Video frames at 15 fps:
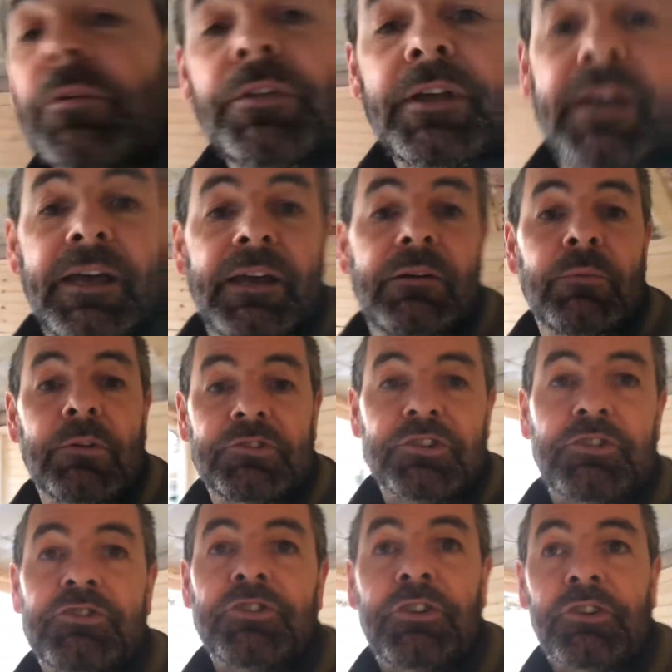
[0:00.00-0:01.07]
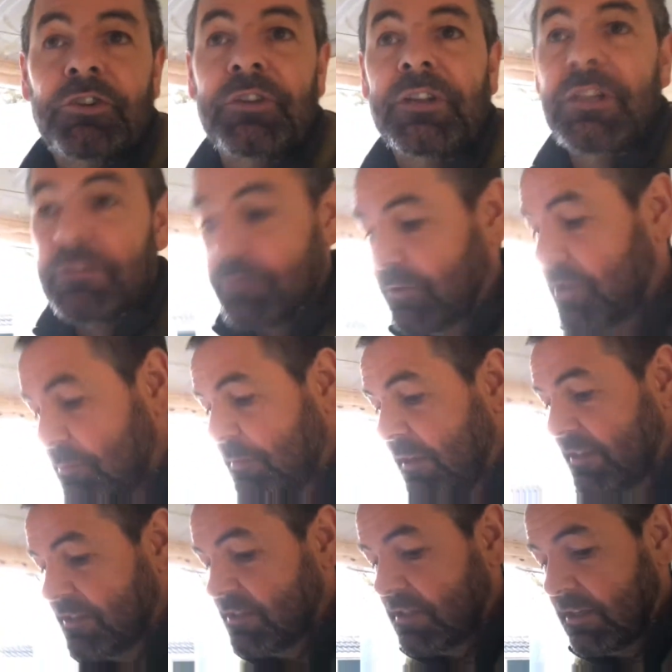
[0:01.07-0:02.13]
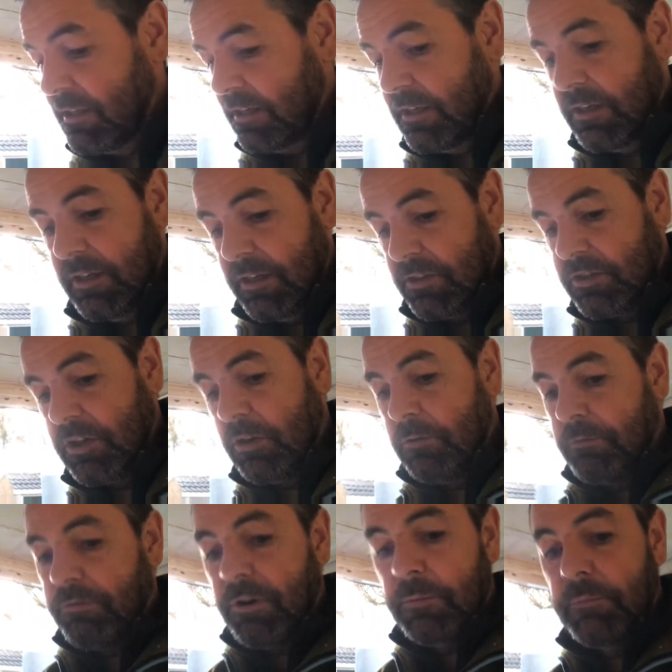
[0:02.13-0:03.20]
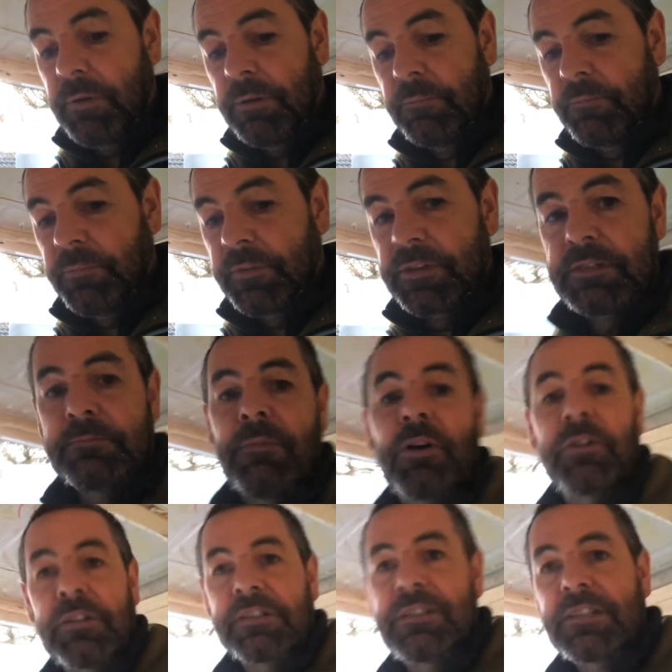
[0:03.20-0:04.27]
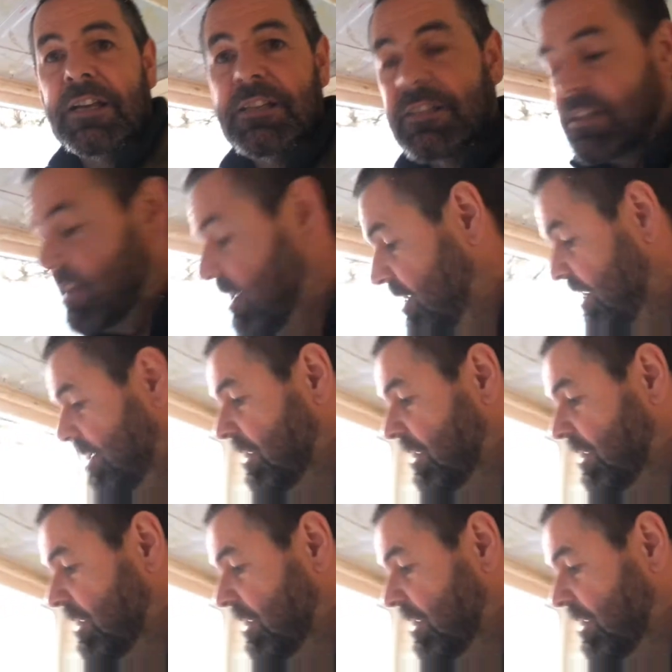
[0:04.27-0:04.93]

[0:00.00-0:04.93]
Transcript: there, which I should have done in the first place. So from this minor disaster